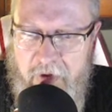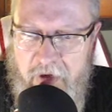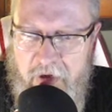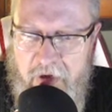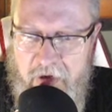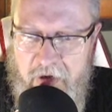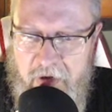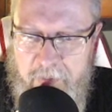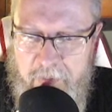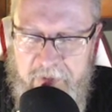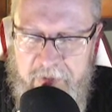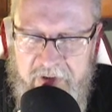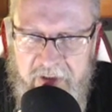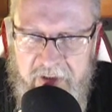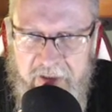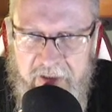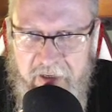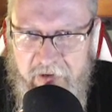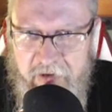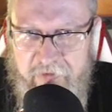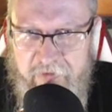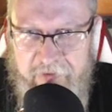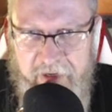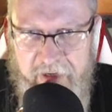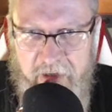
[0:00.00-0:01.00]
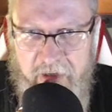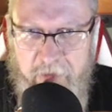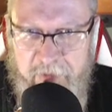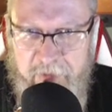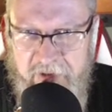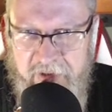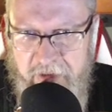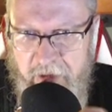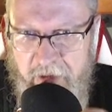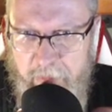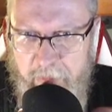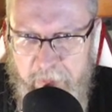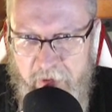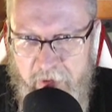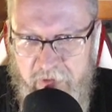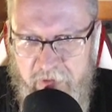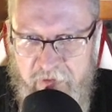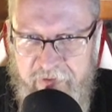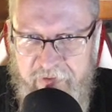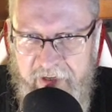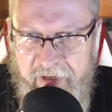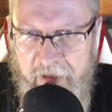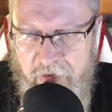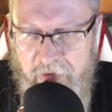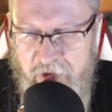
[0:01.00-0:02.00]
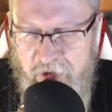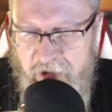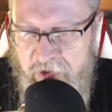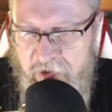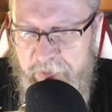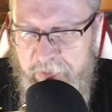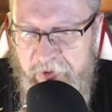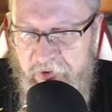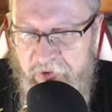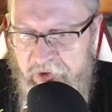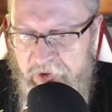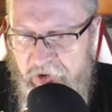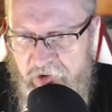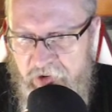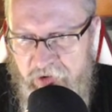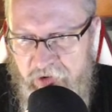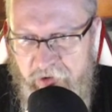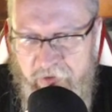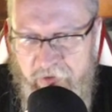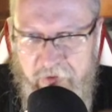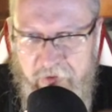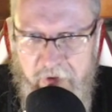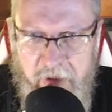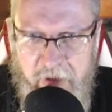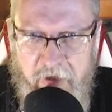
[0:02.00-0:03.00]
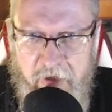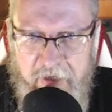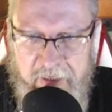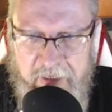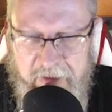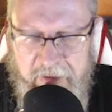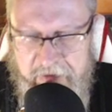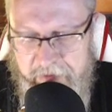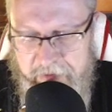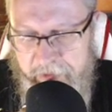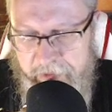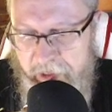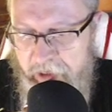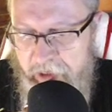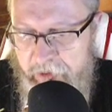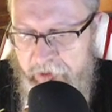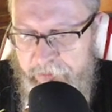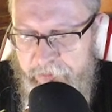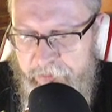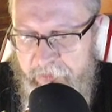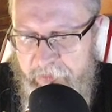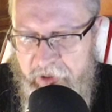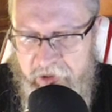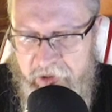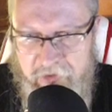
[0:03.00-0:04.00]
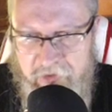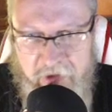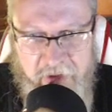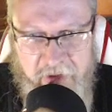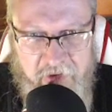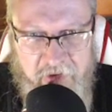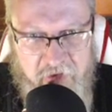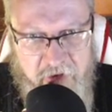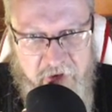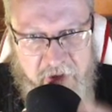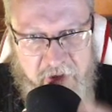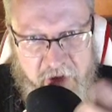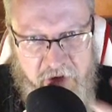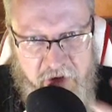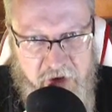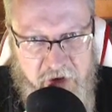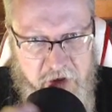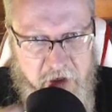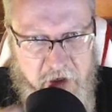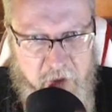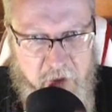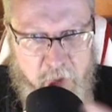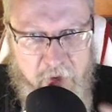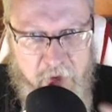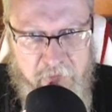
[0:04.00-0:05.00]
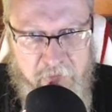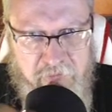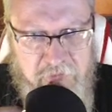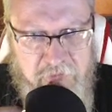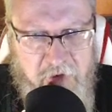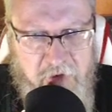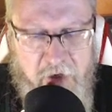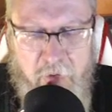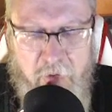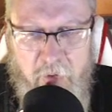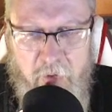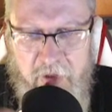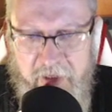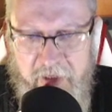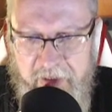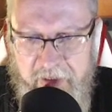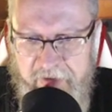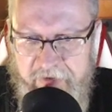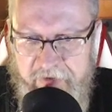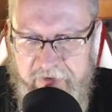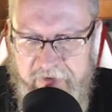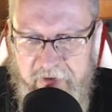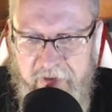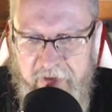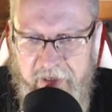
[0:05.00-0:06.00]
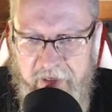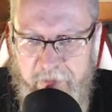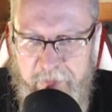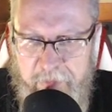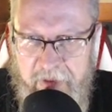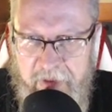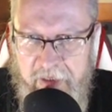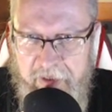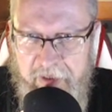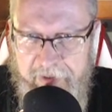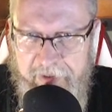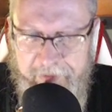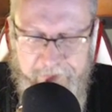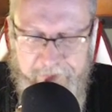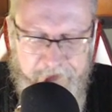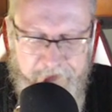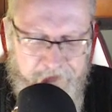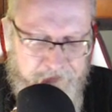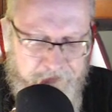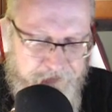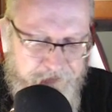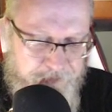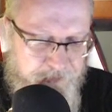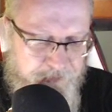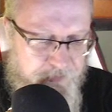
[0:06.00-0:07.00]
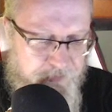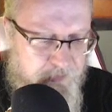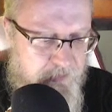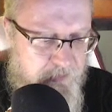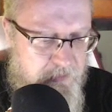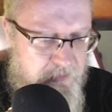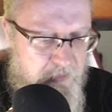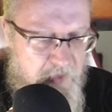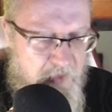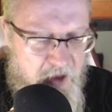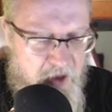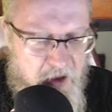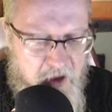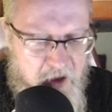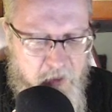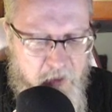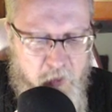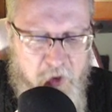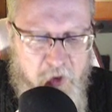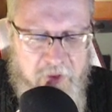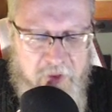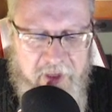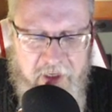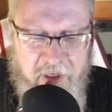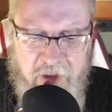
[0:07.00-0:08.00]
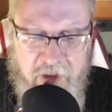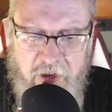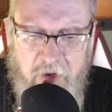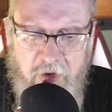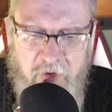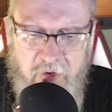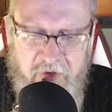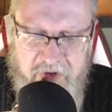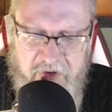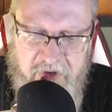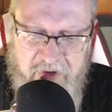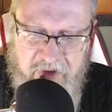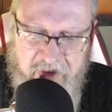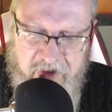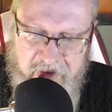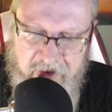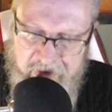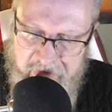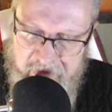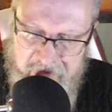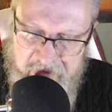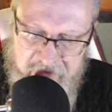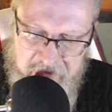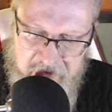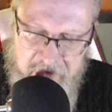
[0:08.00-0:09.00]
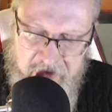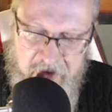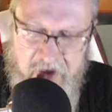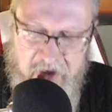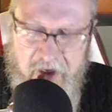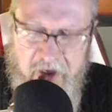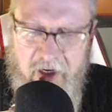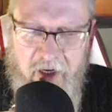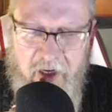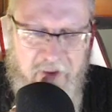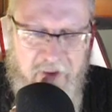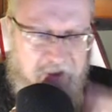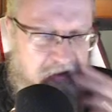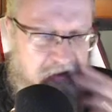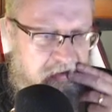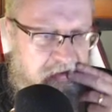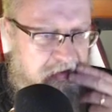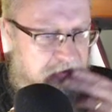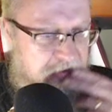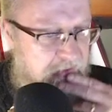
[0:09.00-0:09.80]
particular moral value judgments to truth or lies. He's rather trying to show what role it is that they're playing and what their use is. And this